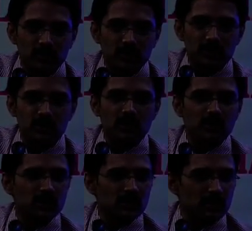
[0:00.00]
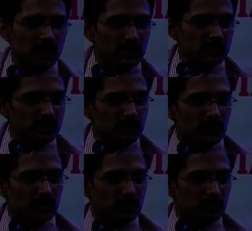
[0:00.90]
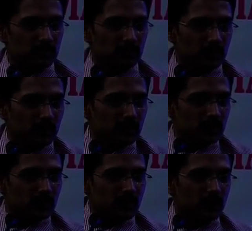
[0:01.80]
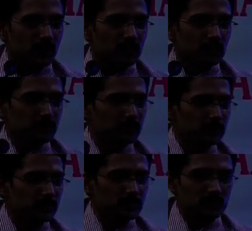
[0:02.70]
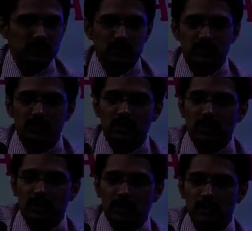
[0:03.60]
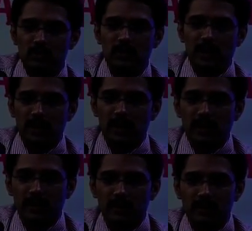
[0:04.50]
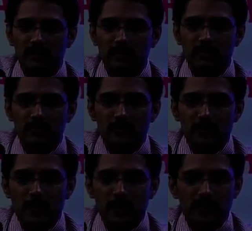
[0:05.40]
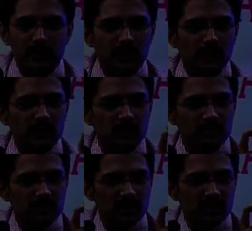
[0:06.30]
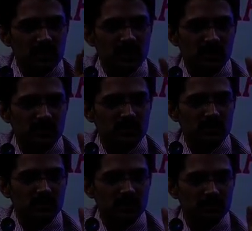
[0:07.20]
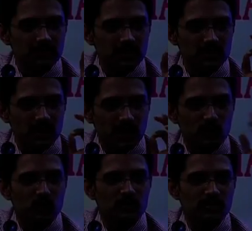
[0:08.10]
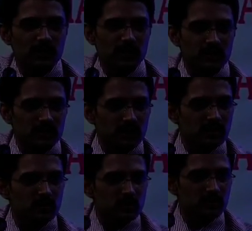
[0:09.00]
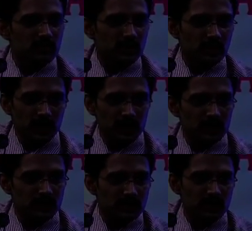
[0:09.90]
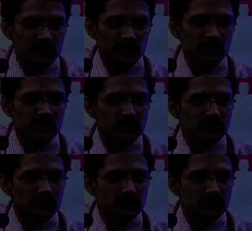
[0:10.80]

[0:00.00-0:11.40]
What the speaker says: it's grown in this what is this, Raichur area. They got a different taste, different aroma for that is used for ITC cigarettes.